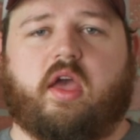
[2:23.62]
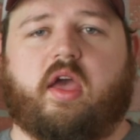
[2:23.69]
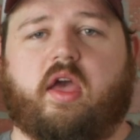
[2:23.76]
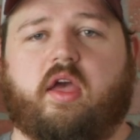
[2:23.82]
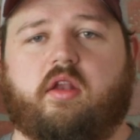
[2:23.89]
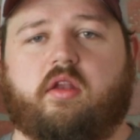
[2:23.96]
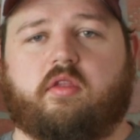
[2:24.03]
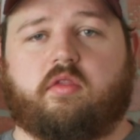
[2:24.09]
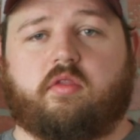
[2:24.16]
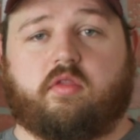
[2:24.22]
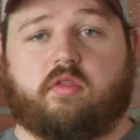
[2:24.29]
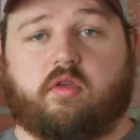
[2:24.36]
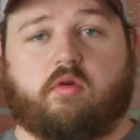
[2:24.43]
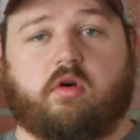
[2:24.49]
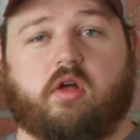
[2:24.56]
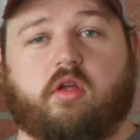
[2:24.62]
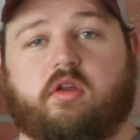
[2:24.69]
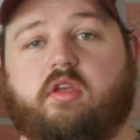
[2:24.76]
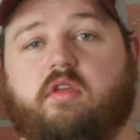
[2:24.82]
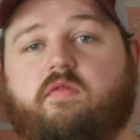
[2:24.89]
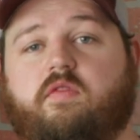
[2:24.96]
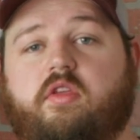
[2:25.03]
at the
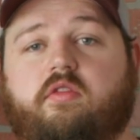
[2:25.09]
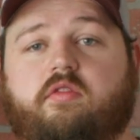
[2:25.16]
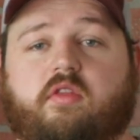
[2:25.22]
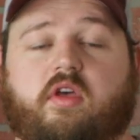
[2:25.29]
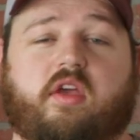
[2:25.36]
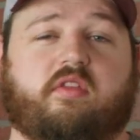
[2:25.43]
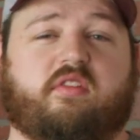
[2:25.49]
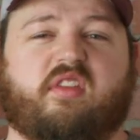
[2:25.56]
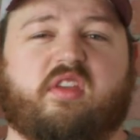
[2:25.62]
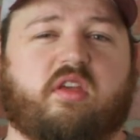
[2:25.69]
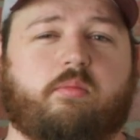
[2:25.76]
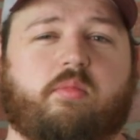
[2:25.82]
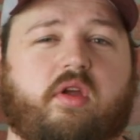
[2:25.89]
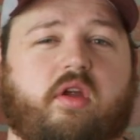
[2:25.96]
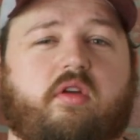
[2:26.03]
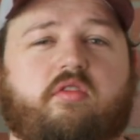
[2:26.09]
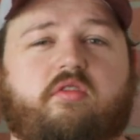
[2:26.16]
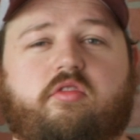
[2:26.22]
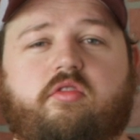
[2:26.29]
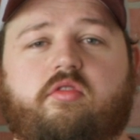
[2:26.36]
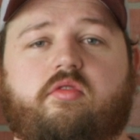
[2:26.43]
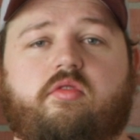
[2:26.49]
quality of these lights and compared
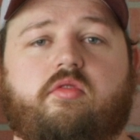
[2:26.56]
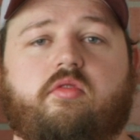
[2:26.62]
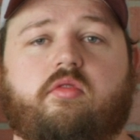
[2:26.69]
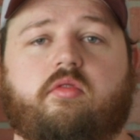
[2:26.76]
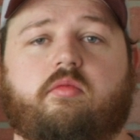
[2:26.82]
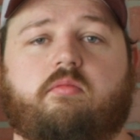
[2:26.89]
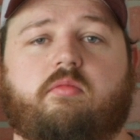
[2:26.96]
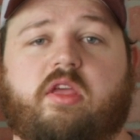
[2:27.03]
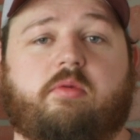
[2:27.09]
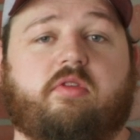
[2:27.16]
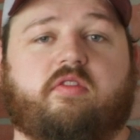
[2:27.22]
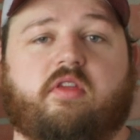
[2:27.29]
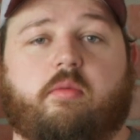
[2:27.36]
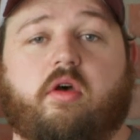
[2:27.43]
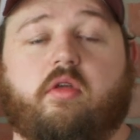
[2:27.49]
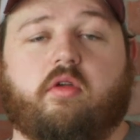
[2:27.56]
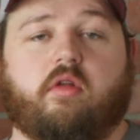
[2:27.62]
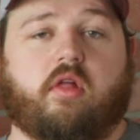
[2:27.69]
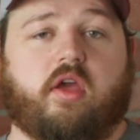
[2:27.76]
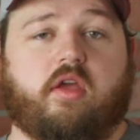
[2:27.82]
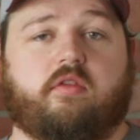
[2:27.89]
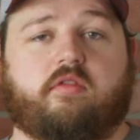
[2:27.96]
to maybe some other
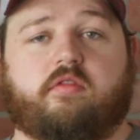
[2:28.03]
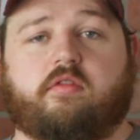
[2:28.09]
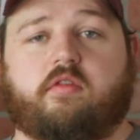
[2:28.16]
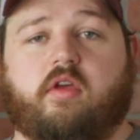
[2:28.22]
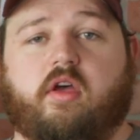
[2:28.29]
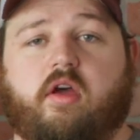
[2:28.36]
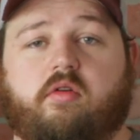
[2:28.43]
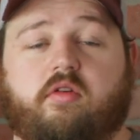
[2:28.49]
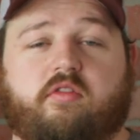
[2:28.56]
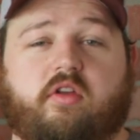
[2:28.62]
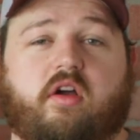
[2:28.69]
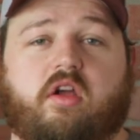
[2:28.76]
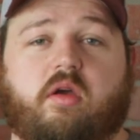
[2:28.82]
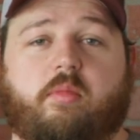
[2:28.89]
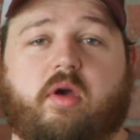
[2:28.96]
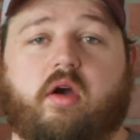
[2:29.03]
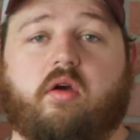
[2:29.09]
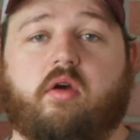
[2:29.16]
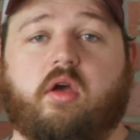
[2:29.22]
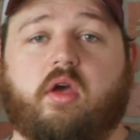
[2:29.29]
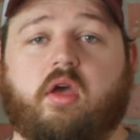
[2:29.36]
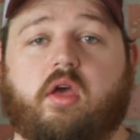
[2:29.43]
lights, I want to talk
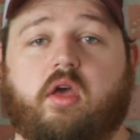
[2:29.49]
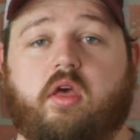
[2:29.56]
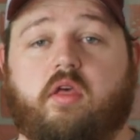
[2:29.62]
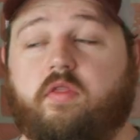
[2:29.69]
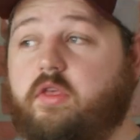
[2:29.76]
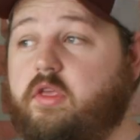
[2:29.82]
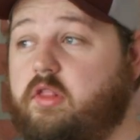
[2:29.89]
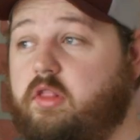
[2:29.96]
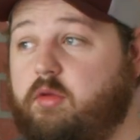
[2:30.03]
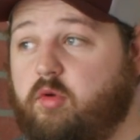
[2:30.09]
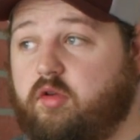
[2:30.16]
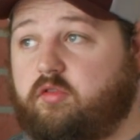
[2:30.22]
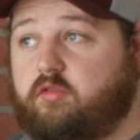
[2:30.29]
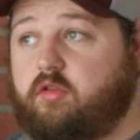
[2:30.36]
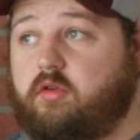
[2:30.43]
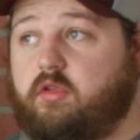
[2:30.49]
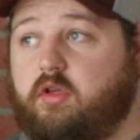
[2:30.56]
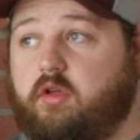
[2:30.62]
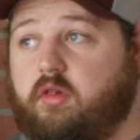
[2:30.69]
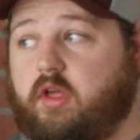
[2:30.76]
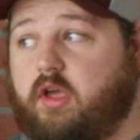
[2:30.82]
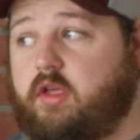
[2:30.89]
about the
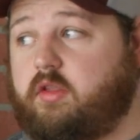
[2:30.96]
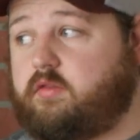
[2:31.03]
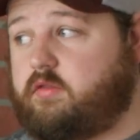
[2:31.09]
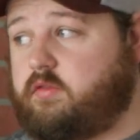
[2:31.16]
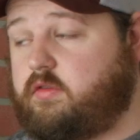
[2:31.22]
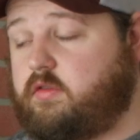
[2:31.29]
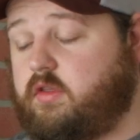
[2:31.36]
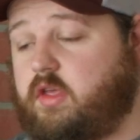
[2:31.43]
LimoStudio lights